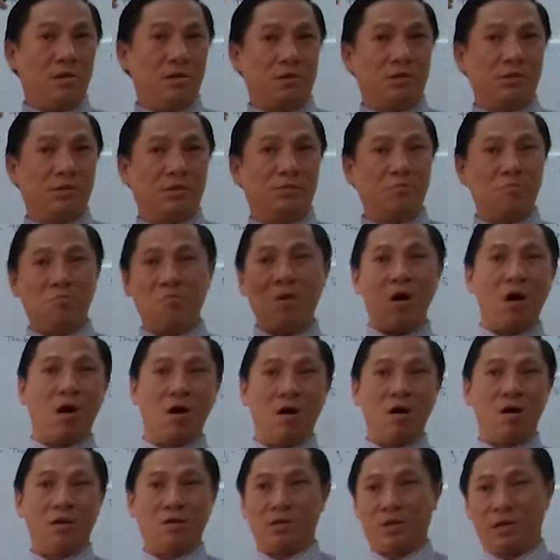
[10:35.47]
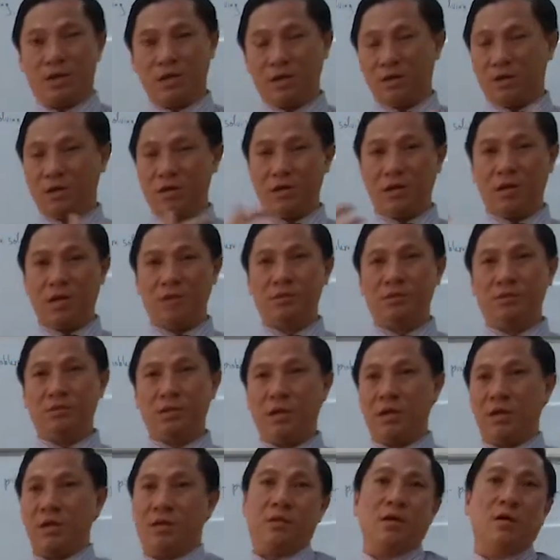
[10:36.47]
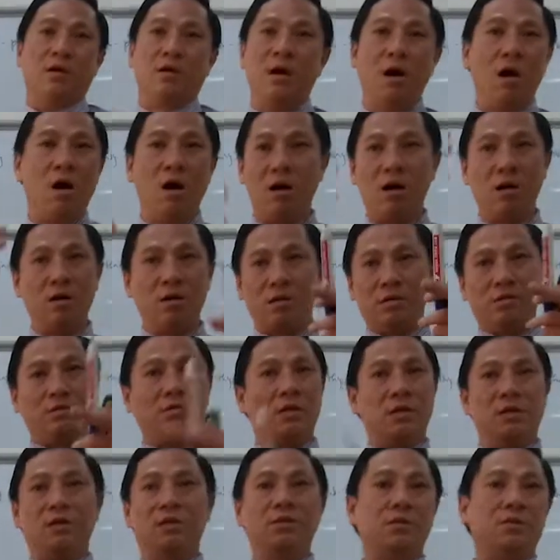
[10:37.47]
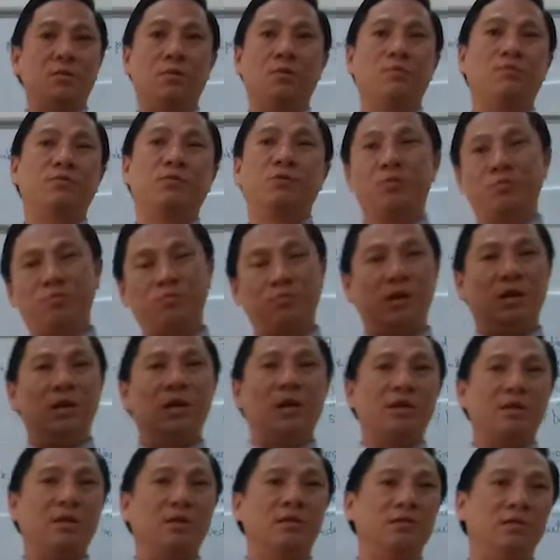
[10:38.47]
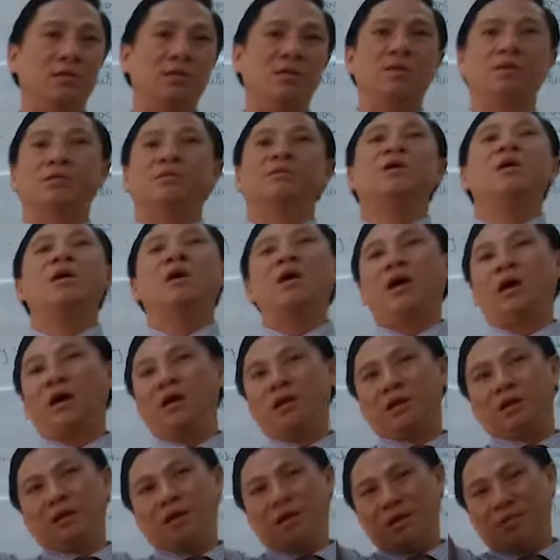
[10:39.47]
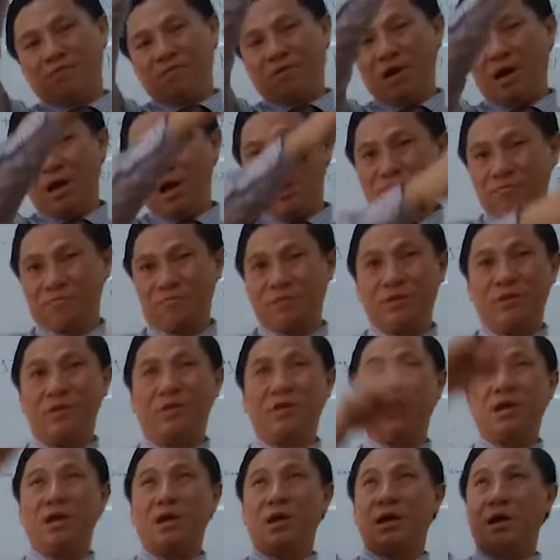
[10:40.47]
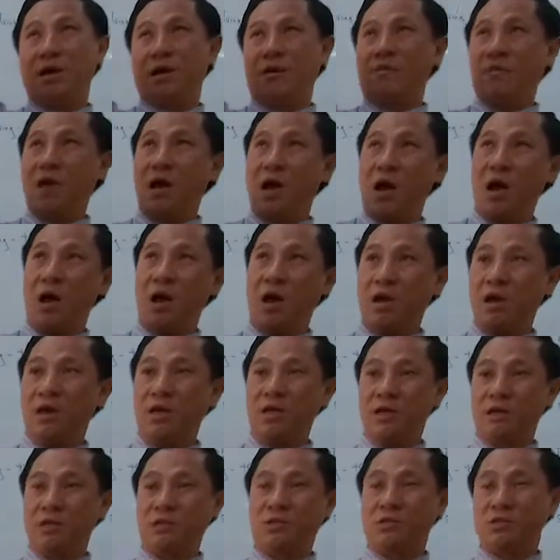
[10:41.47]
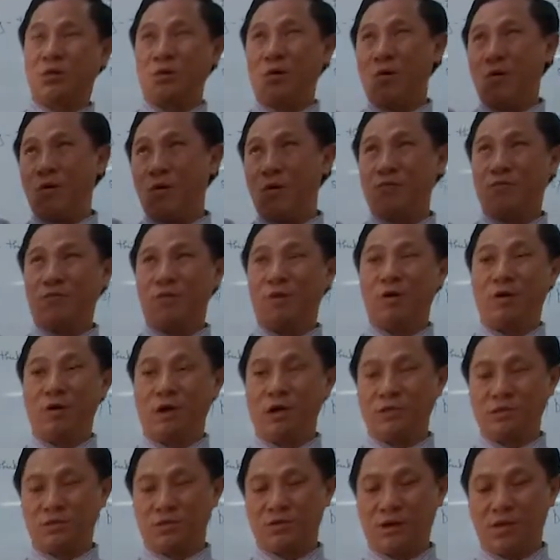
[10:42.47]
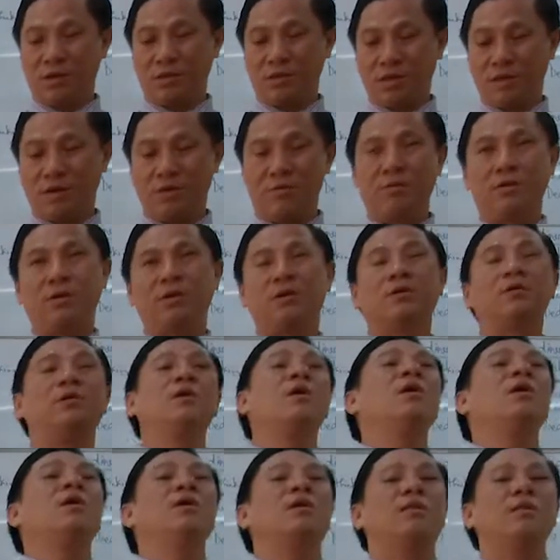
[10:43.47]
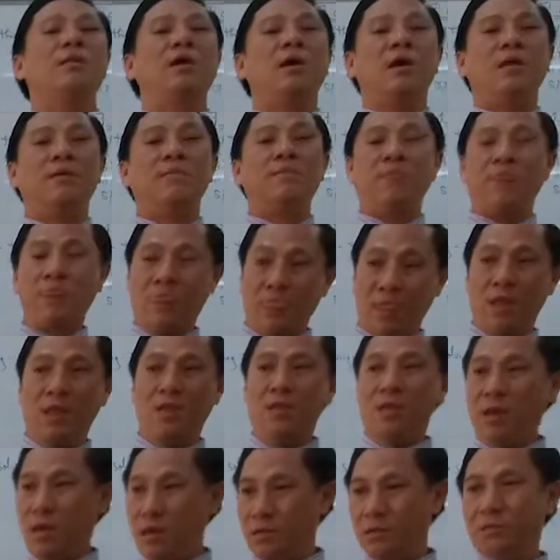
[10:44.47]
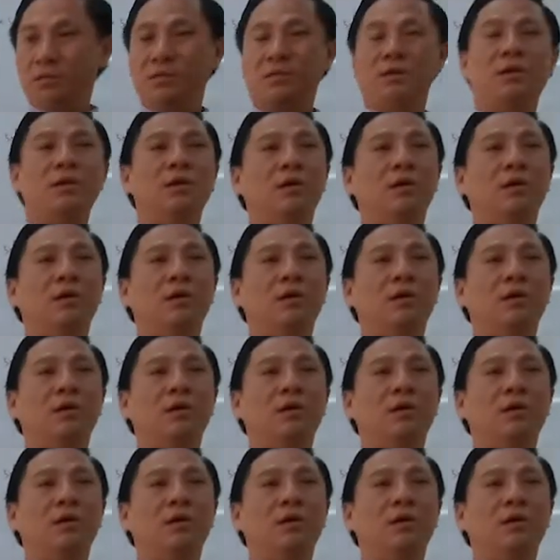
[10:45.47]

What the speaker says: smart, and let's say the heart, etc., should be like this and this. And if everything have high score for X criteria, then yes,